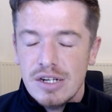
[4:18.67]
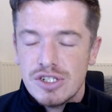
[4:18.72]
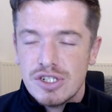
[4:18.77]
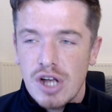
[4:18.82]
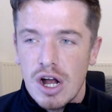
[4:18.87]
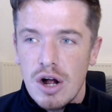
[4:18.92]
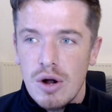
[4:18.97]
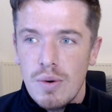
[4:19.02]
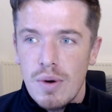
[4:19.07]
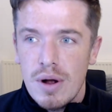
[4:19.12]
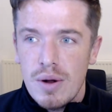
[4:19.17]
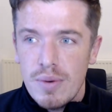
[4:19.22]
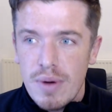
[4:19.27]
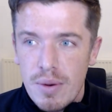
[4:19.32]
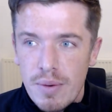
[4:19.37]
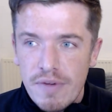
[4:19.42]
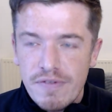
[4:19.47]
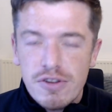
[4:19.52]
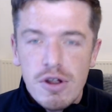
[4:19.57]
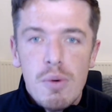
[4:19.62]
So
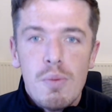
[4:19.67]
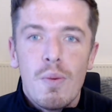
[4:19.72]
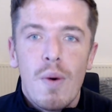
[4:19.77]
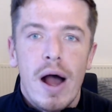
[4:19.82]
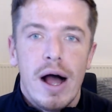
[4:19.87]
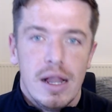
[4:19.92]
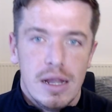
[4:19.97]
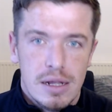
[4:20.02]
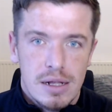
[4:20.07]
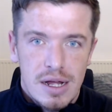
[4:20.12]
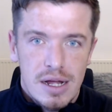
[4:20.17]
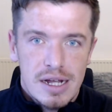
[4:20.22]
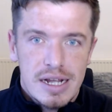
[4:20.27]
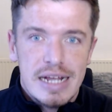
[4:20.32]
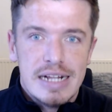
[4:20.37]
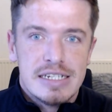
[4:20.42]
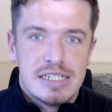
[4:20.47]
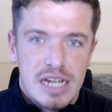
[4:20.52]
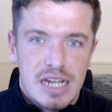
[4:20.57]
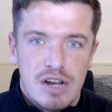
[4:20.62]
we've done well
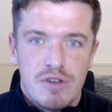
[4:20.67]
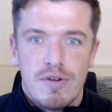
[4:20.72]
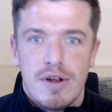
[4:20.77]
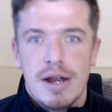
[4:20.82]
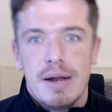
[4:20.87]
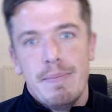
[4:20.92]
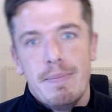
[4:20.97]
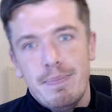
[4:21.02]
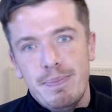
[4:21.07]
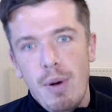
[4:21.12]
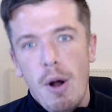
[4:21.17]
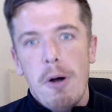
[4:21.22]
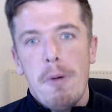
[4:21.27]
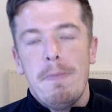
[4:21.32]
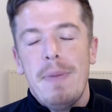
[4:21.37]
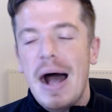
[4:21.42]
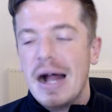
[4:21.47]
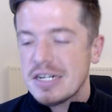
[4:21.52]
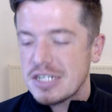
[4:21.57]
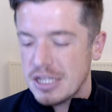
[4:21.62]
considering.
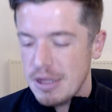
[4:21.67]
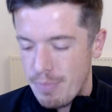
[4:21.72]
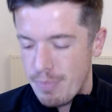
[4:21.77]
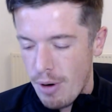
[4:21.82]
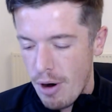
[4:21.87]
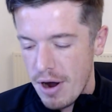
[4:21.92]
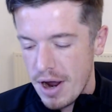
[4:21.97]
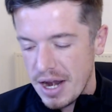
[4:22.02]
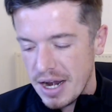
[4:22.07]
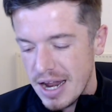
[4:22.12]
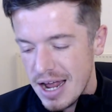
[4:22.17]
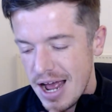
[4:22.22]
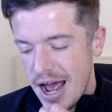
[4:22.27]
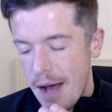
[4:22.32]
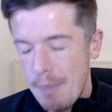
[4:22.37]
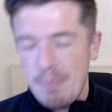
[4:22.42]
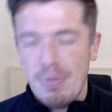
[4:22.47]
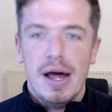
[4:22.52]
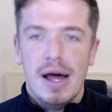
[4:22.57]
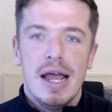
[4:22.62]
But back to the point,
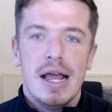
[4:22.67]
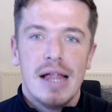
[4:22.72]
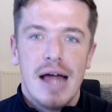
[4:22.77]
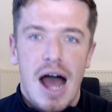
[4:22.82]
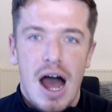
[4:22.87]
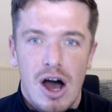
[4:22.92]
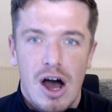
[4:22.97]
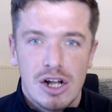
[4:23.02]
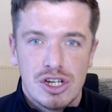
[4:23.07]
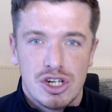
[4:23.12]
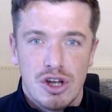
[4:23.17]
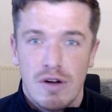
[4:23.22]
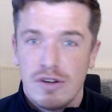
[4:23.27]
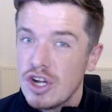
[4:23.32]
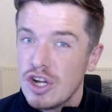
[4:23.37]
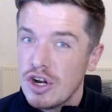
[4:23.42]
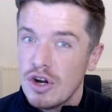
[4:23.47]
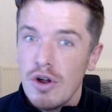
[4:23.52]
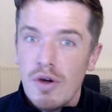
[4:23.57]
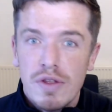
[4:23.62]
a player like Archer,
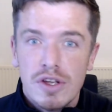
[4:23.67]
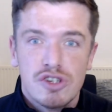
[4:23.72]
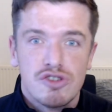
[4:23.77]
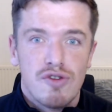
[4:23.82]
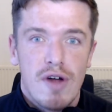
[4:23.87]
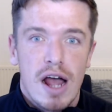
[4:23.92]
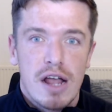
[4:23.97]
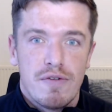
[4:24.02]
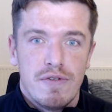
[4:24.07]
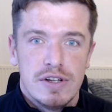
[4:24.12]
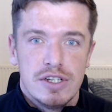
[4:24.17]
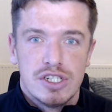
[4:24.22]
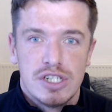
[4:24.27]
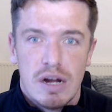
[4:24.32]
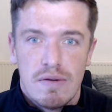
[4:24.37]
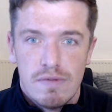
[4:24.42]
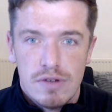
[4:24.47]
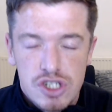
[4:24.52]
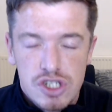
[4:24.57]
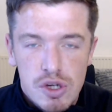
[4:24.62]
which is another striker in
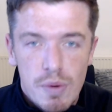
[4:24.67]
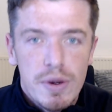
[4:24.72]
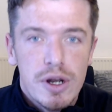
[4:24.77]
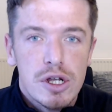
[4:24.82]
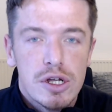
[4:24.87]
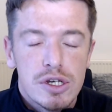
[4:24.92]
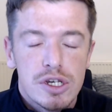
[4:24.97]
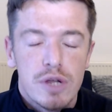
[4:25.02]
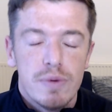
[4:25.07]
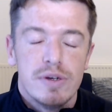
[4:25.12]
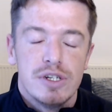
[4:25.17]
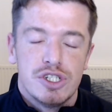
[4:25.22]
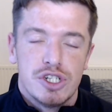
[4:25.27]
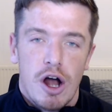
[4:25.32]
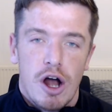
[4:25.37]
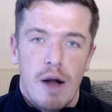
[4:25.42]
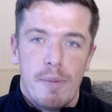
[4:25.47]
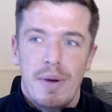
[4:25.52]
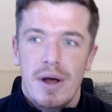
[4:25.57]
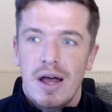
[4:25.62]
general, someone who can do a
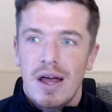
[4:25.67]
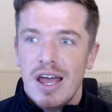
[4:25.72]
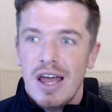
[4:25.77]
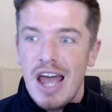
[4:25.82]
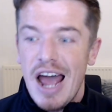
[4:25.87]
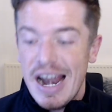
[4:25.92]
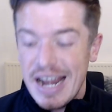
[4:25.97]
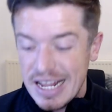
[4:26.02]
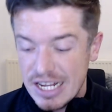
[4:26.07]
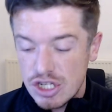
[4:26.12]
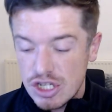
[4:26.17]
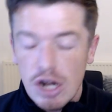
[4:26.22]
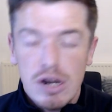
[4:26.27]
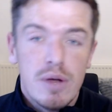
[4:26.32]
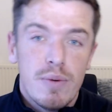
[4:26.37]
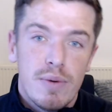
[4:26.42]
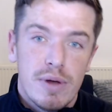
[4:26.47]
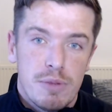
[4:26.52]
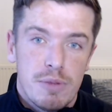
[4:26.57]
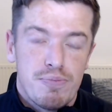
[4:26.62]
job, and he's
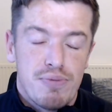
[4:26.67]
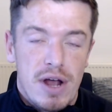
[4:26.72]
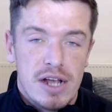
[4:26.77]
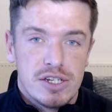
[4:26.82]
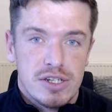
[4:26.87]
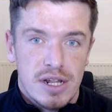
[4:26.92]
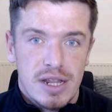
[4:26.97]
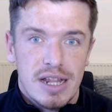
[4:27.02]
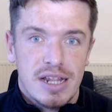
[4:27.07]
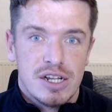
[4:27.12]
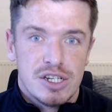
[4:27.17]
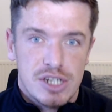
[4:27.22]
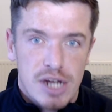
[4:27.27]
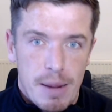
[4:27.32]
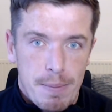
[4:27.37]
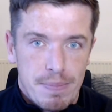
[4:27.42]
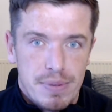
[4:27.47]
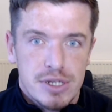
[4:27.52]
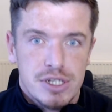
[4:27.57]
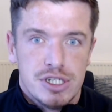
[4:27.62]
done it with Preston in the
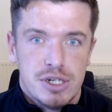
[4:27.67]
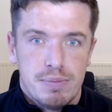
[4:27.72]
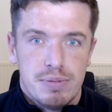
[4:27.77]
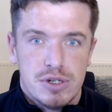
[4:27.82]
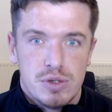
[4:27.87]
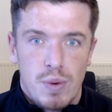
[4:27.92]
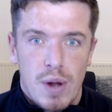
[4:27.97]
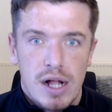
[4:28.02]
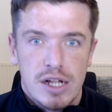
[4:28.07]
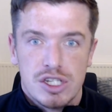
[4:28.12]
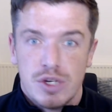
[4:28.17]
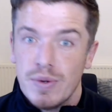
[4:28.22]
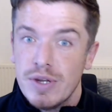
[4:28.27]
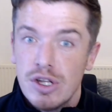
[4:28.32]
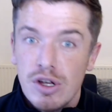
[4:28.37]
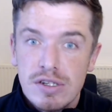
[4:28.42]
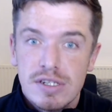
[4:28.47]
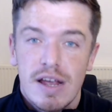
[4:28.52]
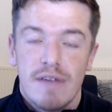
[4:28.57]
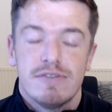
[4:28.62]
Championship as well. So
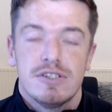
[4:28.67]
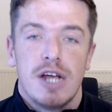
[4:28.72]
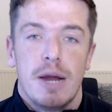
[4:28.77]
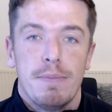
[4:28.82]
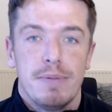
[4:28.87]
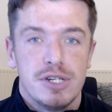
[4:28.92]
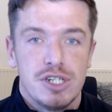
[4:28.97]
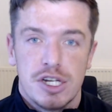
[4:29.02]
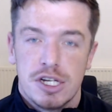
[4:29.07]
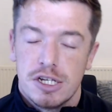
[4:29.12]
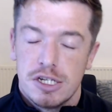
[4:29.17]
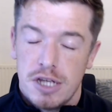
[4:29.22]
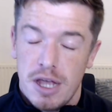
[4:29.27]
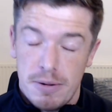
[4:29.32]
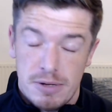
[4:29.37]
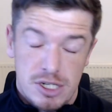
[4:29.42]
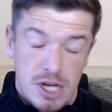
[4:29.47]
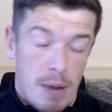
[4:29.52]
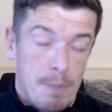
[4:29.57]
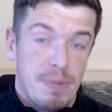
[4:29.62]
he does have
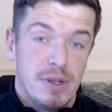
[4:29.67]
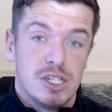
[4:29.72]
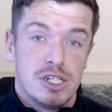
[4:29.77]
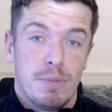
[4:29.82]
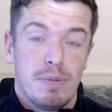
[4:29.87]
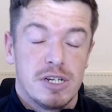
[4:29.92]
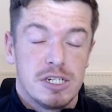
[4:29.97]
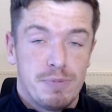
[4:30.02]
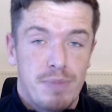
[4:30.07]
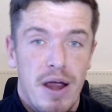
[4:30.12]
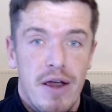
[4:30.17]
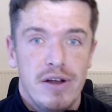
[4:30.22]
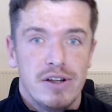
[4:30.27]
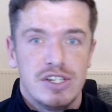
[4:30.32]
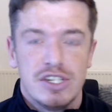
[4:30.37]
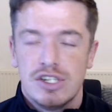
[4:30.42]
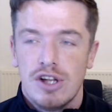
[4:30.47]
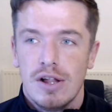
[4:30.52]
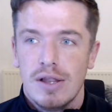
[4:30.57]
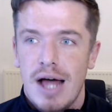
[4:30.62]
championship
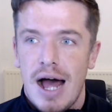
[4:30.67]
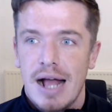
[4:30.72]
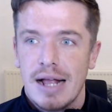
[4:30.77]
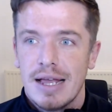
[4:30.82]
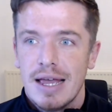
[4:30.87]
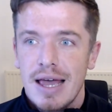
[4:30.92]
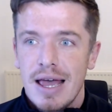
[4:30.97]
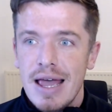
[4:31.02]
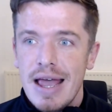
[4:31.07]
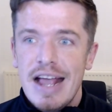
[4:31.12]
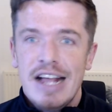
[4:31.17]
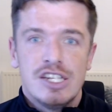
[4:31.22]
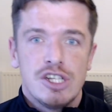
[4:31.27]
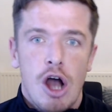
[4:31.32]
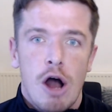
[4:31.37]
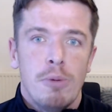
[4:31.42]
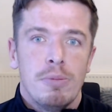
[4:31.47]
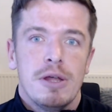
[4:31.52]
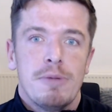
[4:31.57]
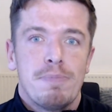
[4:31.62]
experience. It's not like
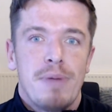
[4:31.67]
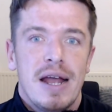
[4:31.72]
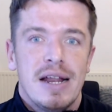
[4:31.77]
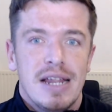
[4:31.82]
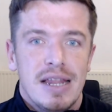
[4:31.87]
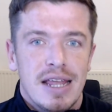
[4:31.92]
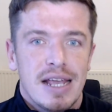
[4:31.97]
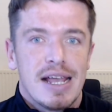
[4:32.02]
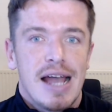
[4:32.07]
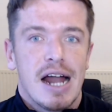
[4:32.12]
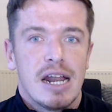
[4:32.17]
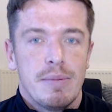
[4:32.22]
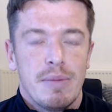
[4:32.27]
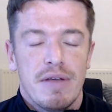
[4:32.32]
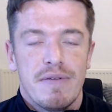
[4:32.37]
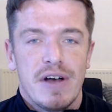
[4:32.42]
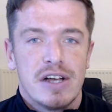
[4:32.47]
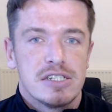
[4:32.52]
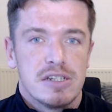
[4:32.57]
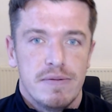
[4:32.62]
he's only played in the
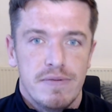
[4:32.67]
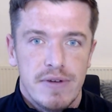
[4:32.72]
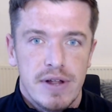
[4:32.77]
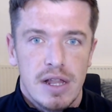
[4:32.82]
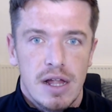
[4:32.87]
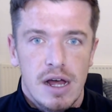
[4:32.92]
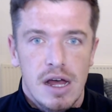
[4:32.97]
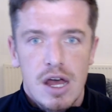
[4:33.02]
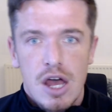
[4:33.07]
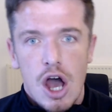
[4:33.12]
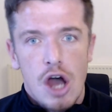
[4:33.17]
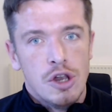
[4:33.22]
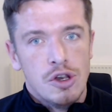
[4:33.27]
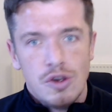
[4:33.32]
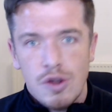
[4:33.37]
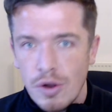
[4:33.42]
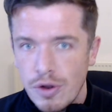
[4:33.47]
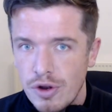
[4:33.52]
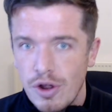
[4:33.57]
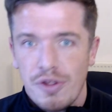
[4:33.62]
academy of Aston Villa
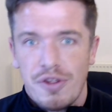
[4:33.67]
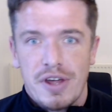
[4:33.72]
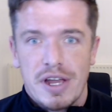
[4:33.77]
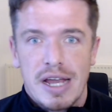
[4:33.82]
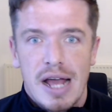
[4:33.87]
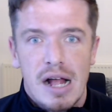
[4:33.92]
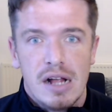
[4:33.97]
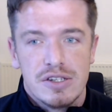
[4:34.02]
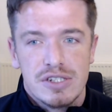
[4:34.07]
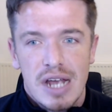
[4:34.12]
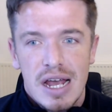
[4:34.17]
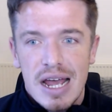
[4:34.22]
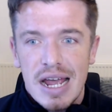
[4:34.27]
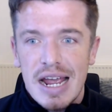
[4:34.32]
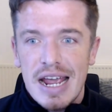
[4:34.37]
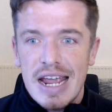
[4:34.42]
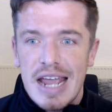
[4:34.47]
and done nothing else.